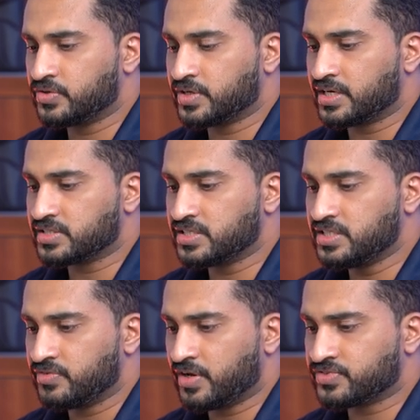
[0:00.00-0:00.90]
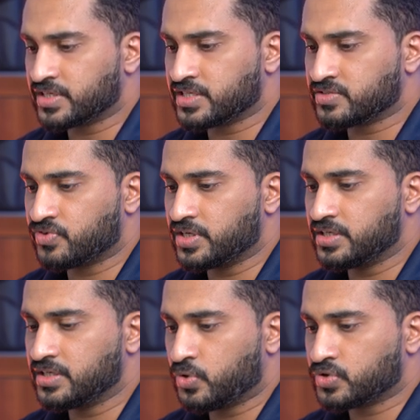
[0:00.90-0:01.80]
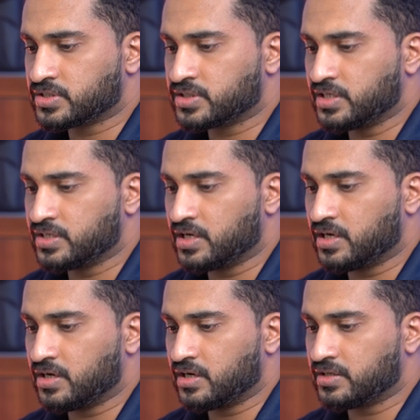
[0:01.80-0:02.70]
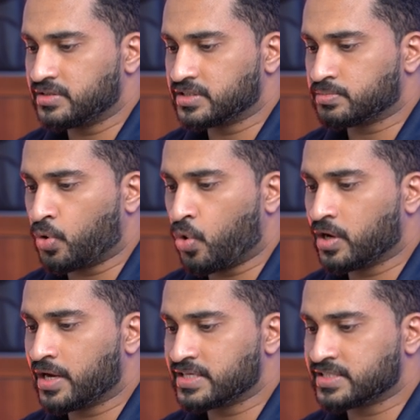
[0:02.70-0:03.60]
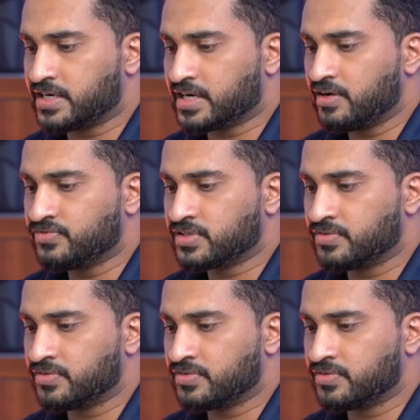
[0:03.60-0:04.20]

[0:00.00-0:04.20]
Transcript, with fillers: You can see we have successfully posted this blog as a draft.